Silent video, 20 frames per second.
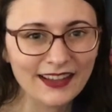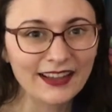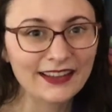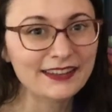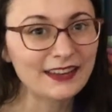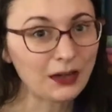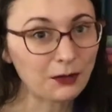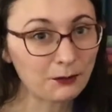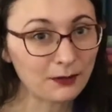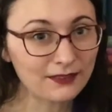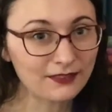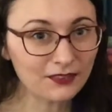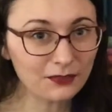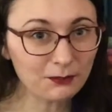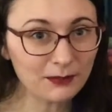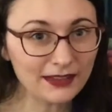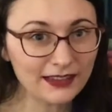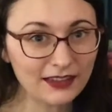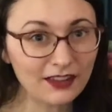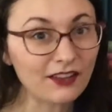Now, Mrs.
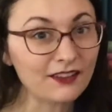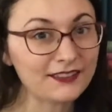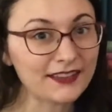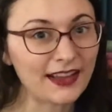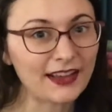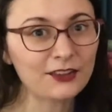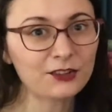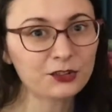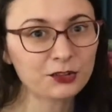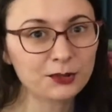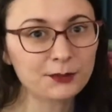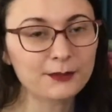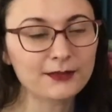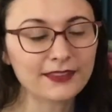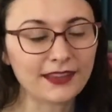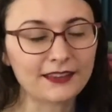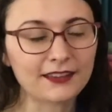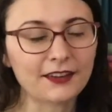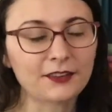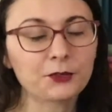McGill's ice cream
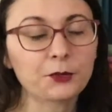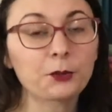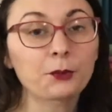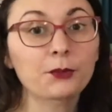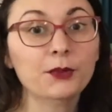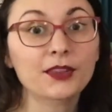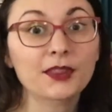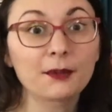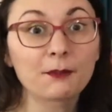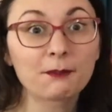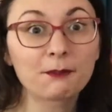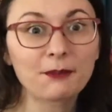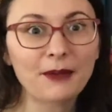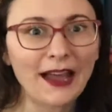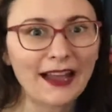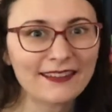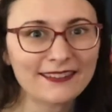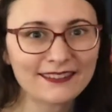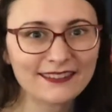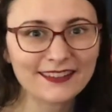sundaes were the
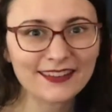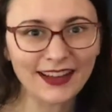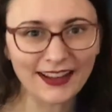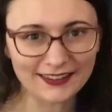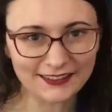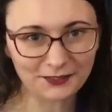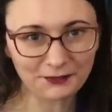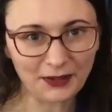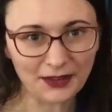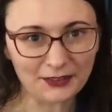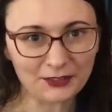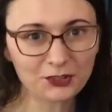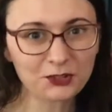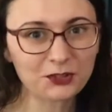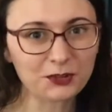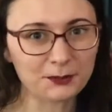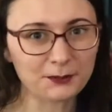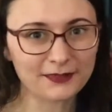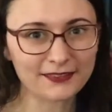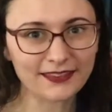best kind of ice
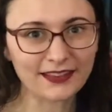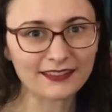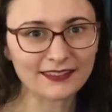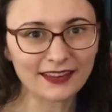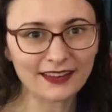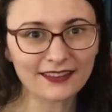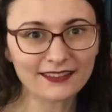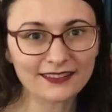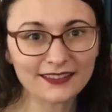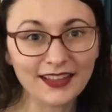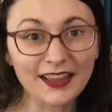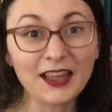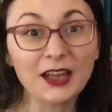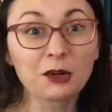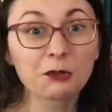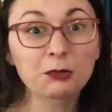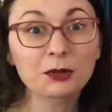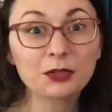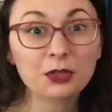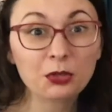cream sundaes,
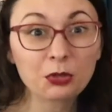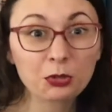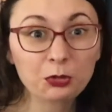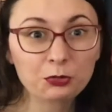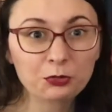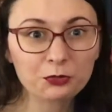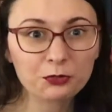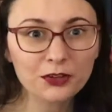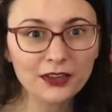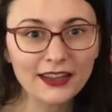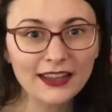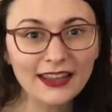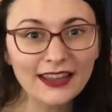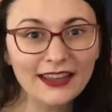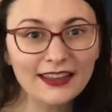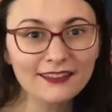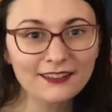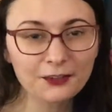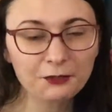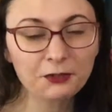with
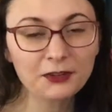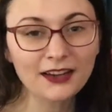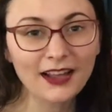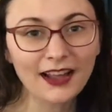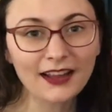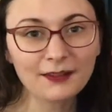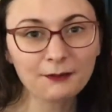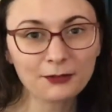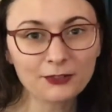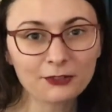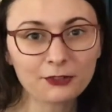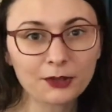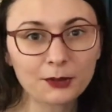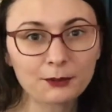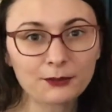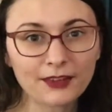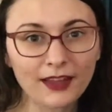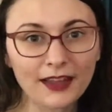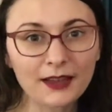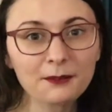three different ice cream
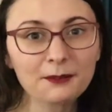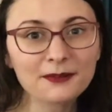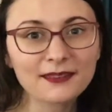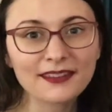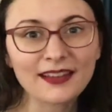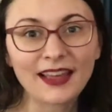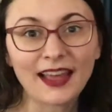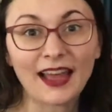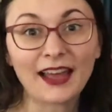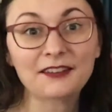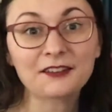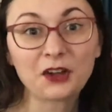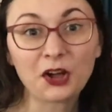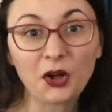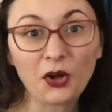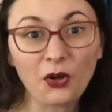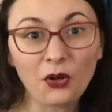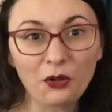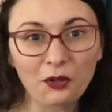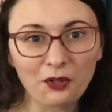types and
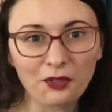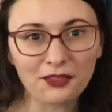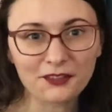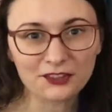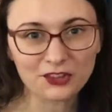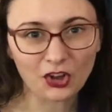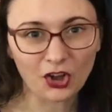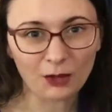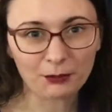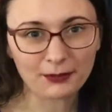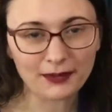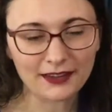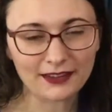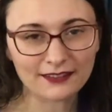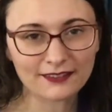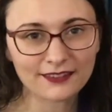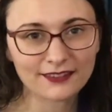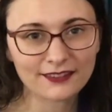all the toppings.